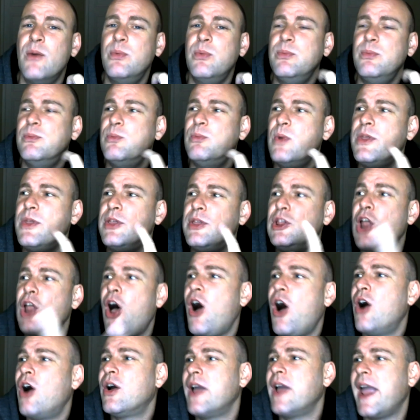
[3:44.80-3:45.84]
with
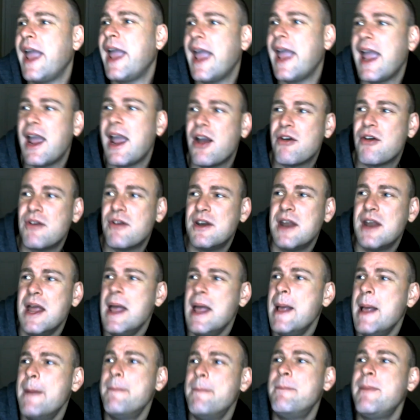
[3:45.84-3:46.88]
long hair and
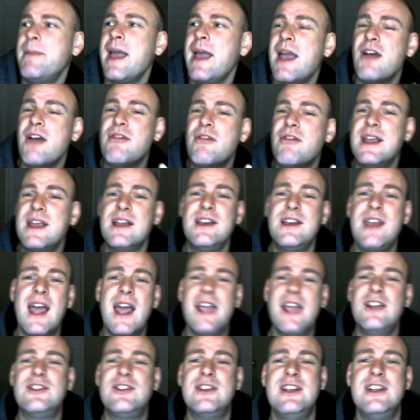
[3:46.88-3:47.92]
marry a
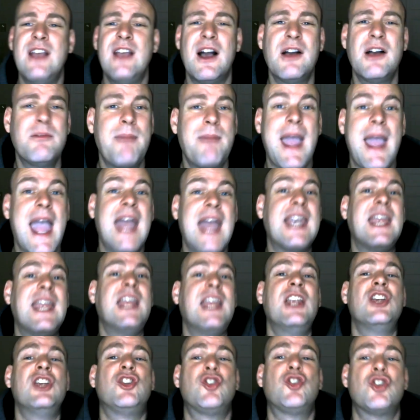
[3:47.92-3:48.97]
nice young man
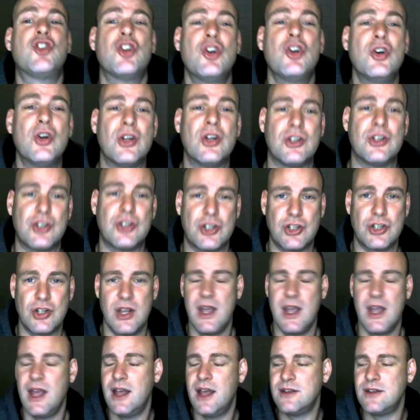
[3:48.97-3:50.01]
in a church,
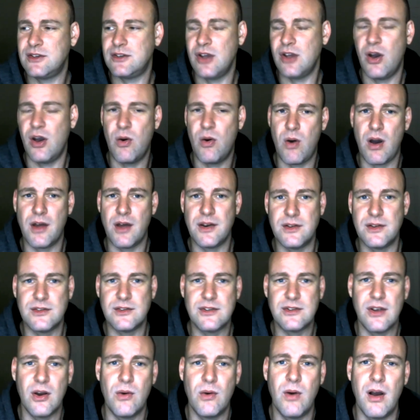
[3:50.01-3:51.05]
and so on and
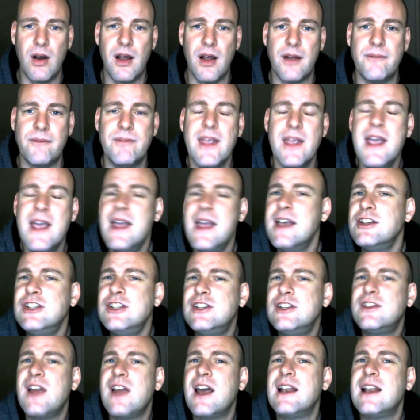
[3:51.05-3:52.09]
so on.
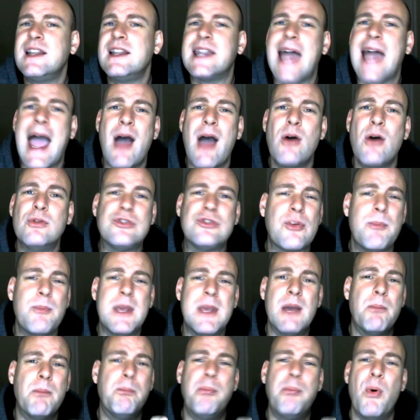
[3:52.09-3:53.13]
She's not allowed to be
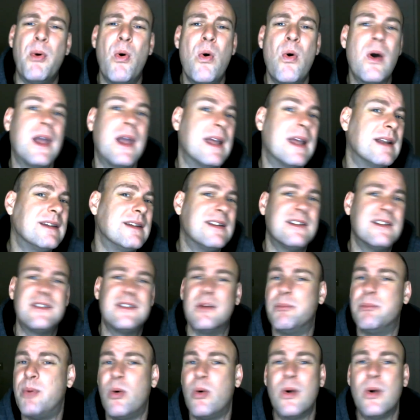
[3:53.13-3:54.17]
a boy and
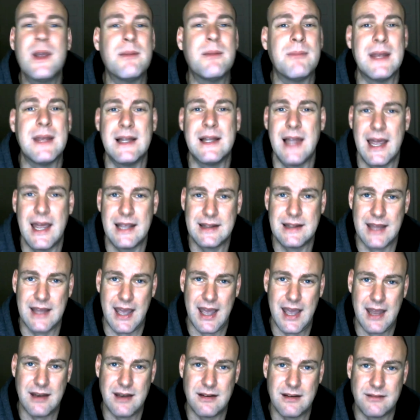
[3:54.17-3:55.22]
disappoint me like
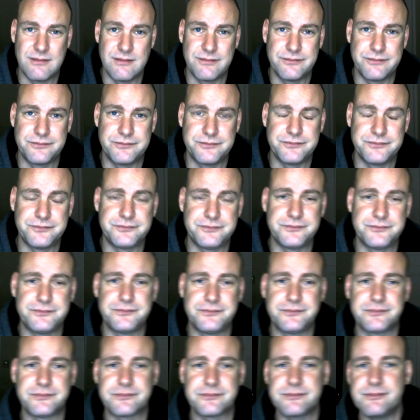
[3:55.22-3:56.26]
that.
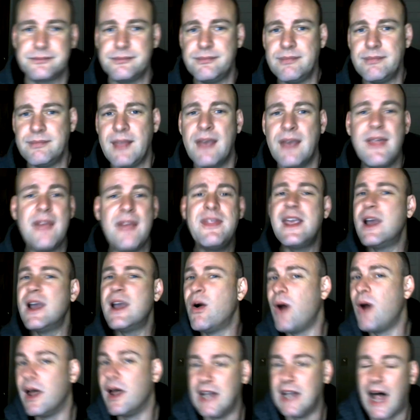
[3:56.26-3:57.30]
Then they go
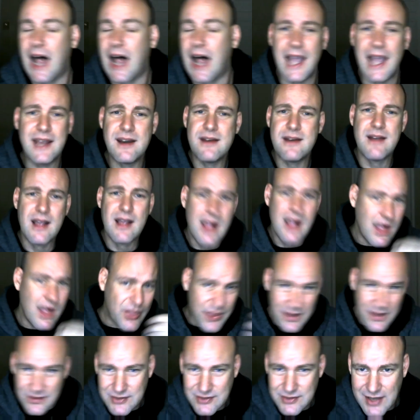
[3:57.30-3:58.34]
online and
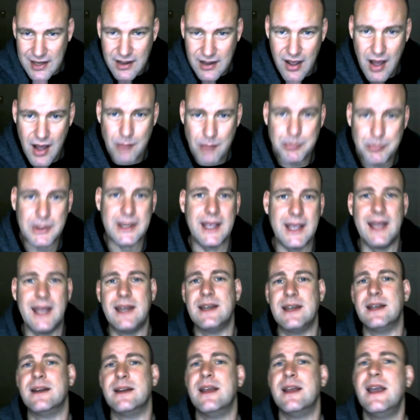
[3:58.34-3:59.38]
things get
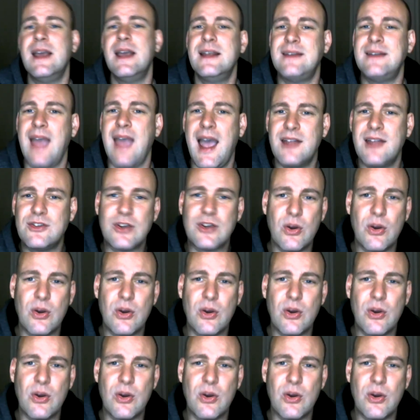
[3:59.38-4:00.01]
complicated. Dads go